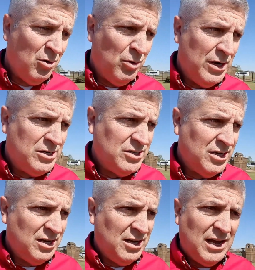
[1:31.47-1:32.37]
which
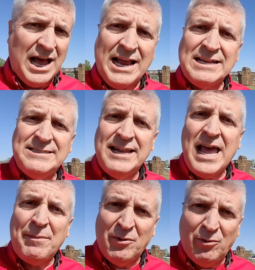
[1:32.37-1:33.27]
I guess did
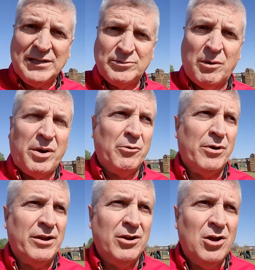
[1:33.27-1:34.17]
happen once while we
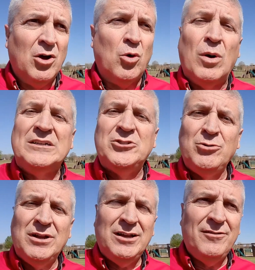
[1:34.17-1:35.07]
were in
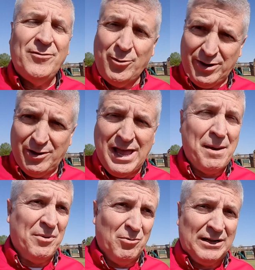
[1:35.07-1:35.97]
Wachula, Florida.
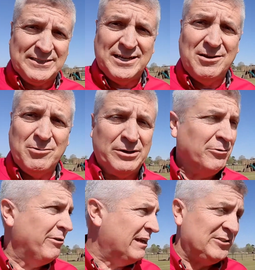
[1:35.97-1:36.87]
Happened once. Went
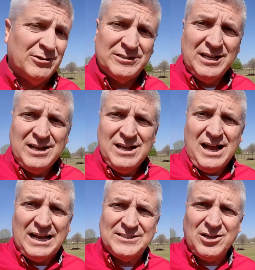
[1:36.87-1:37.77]
to a nice church.
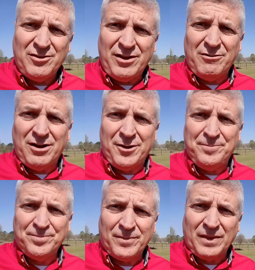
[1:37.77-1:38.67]
I saw their a
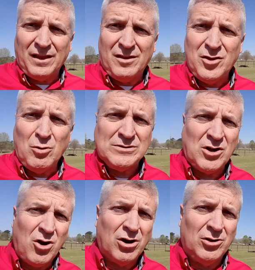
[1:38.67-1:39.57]
Noah's
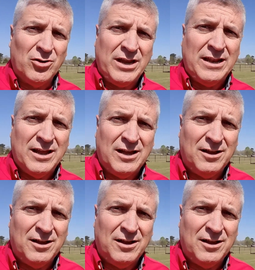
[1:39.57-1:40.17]
Ark looking